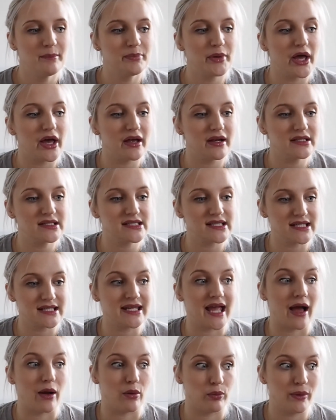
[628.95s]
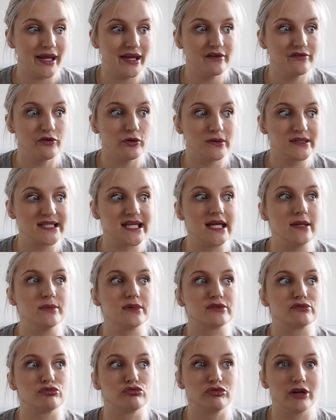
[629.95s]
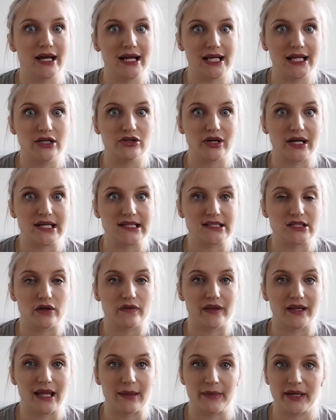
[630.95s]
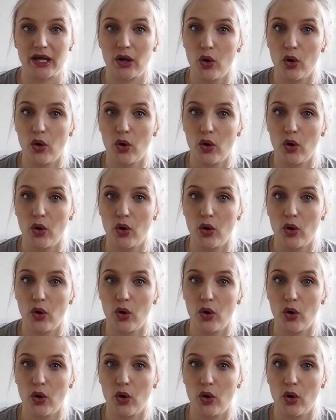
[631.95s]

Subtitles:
But yeah, week 14 was really crazy on the lemon.